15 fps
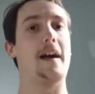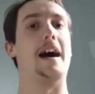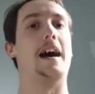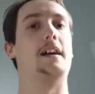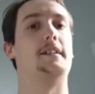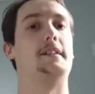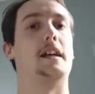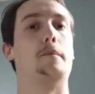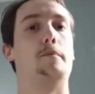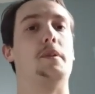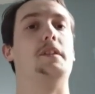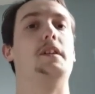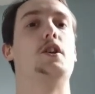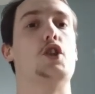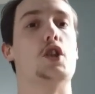that handstand
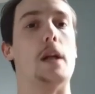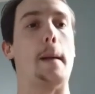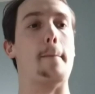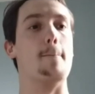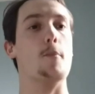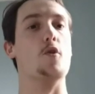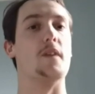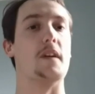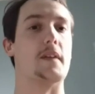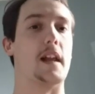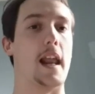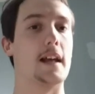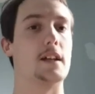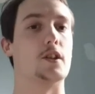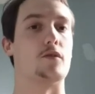position and moving the
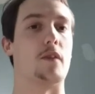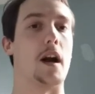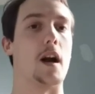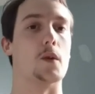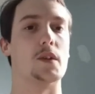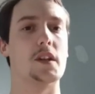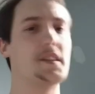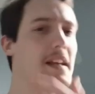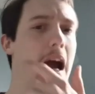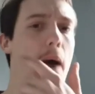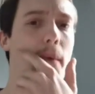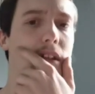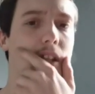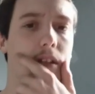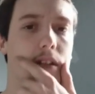legs around. Let's see
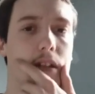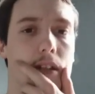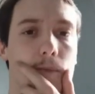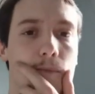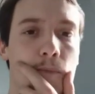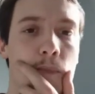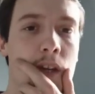how he does it.